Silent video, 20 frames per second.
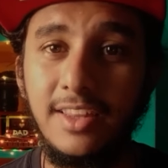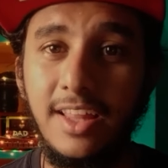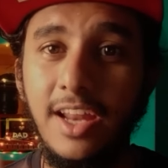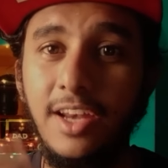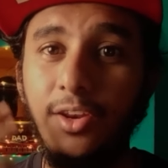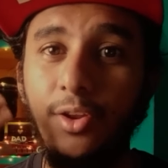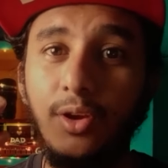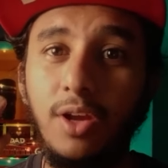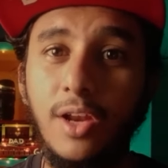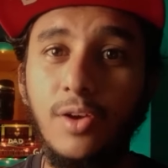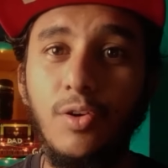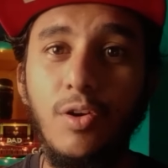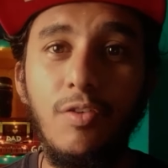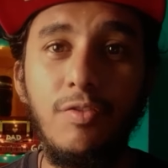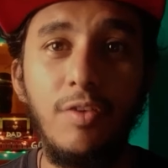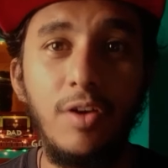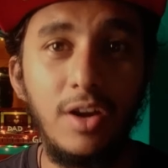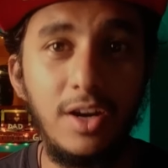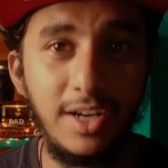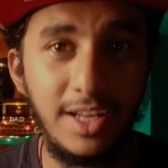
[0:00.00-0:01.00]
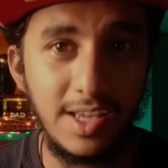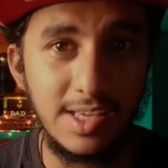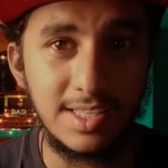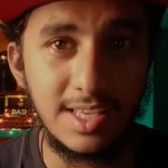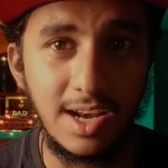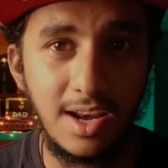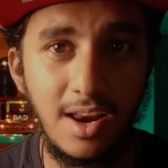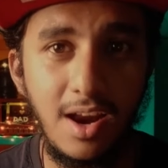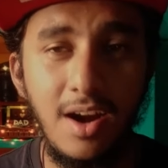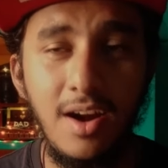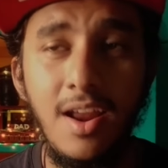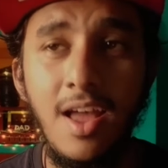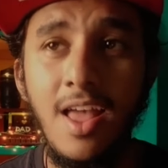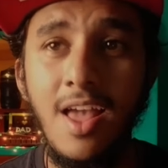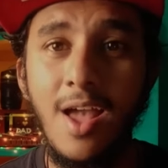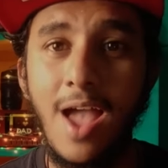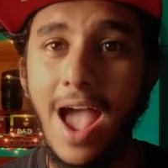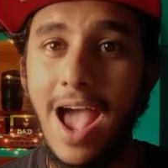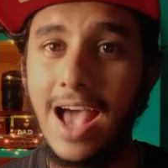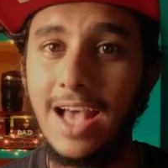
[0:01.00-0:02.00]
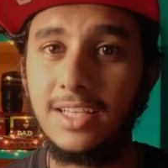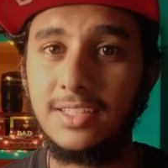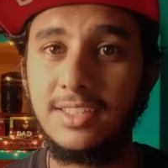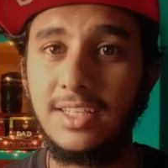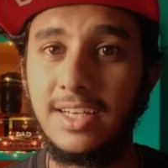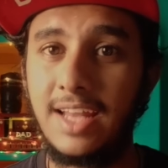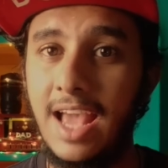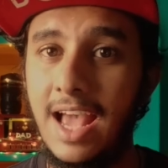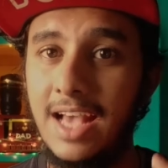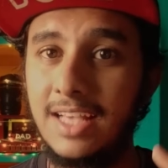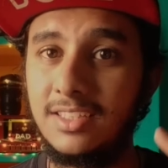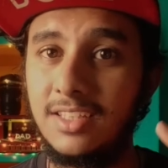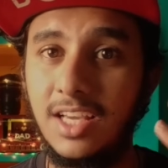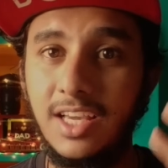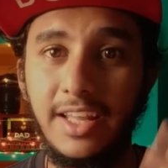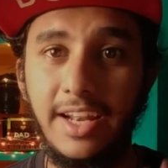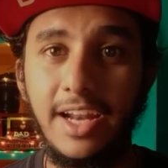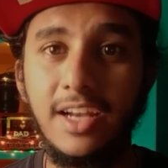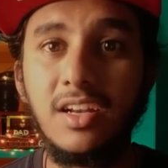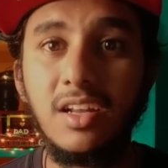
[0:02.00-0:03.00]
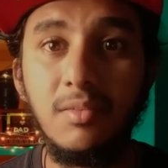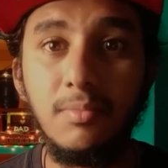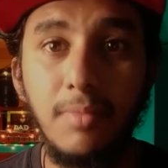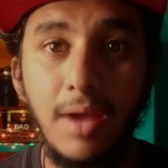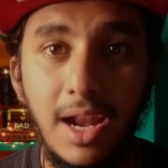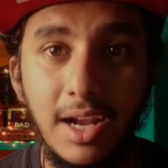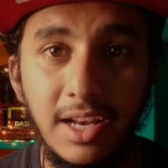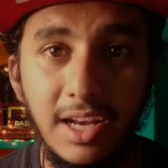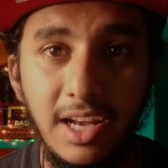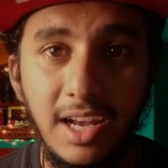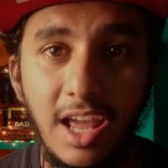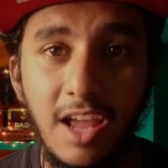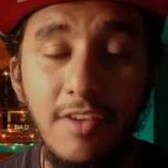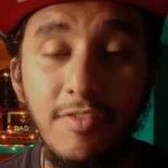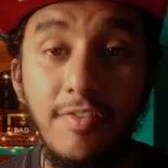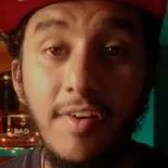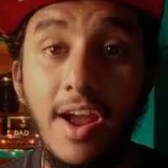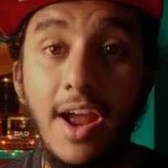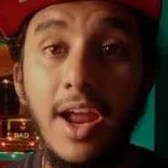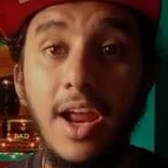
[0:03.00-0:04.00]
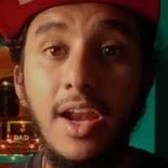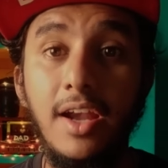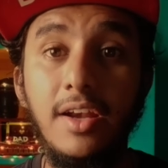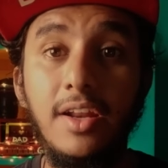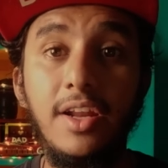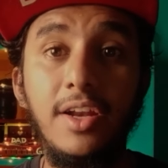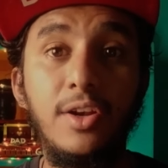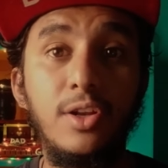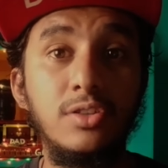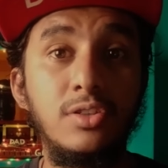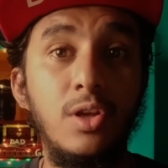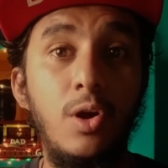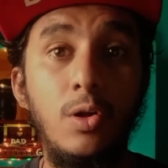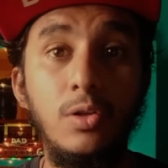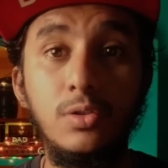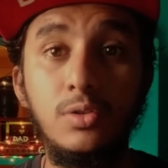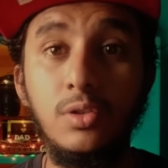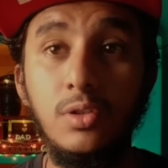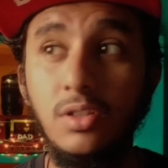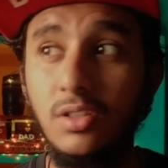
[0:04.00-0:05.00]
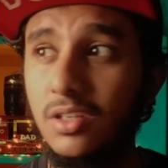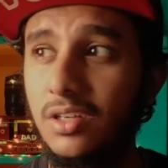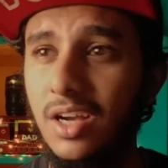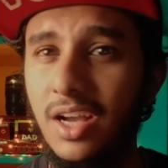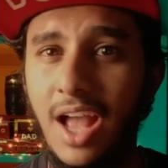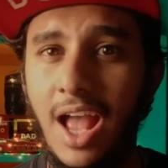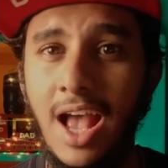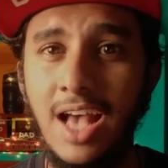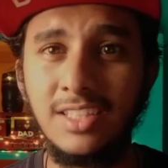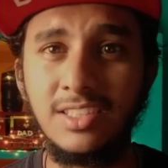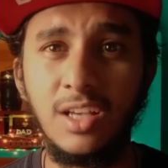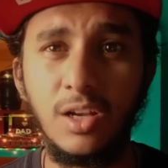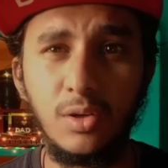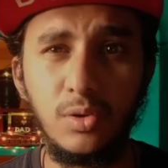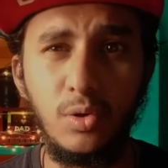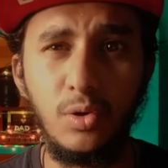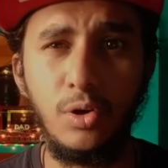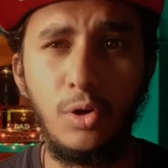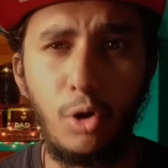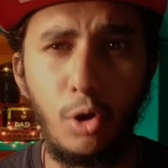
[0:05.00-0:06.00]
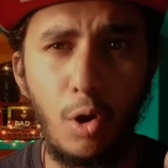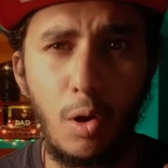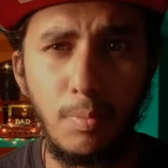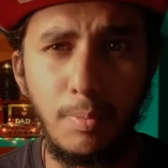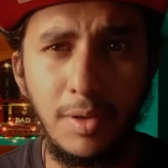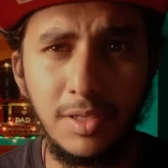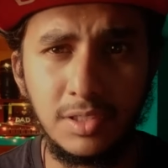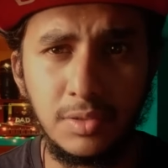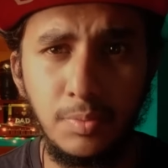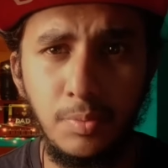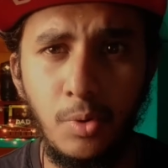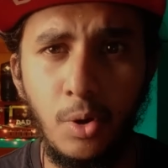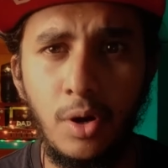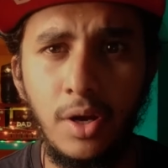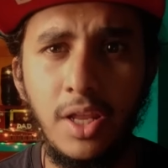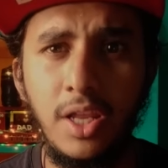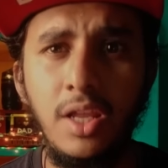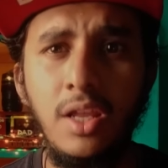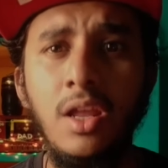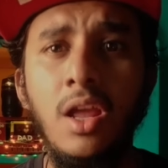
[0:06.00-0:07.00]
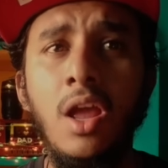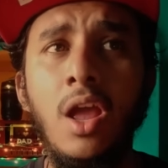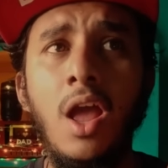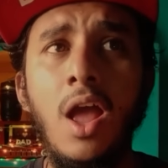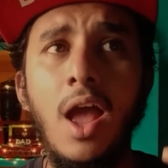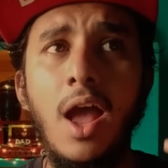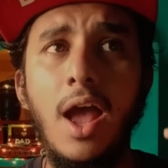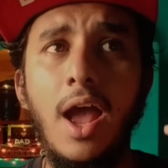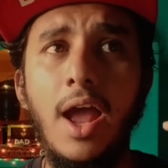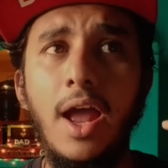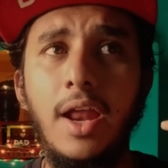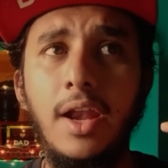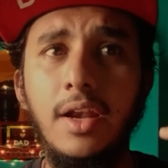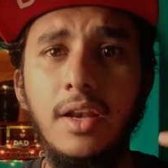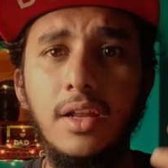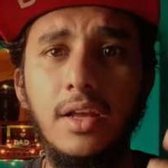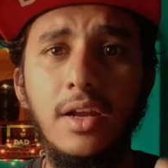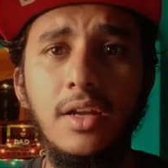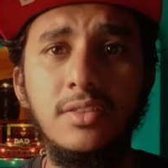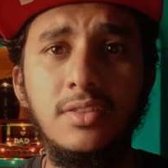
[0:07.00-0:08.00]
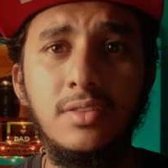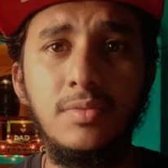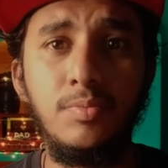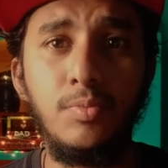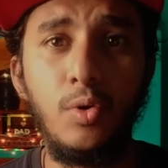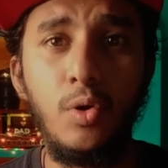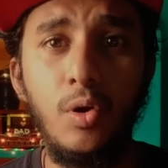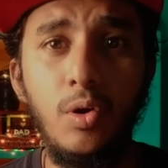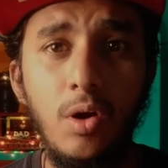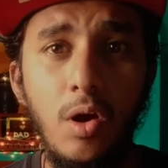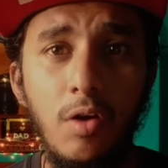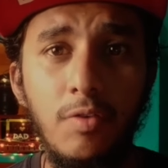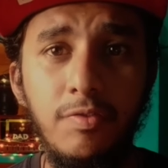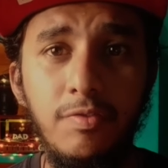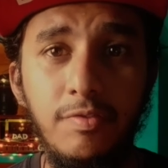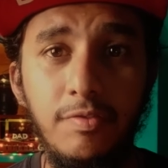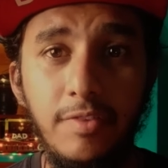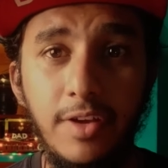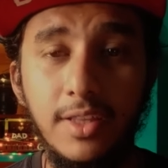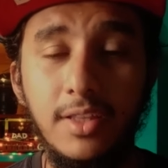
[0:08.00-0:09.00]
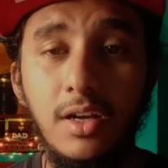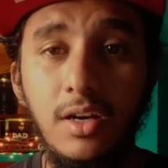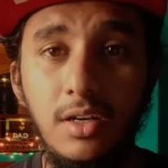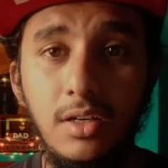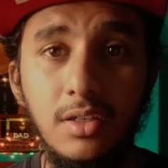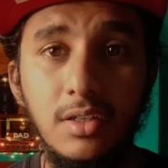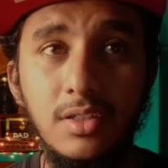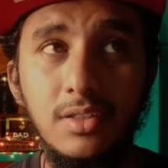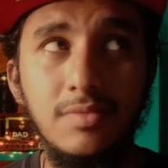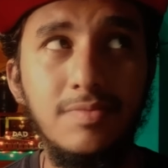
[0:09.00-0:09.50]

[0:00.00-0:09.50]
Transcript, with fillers: Then you can go for a D S L R, as it has a greater battery life, and it is also has a good robust body, and it's more of weather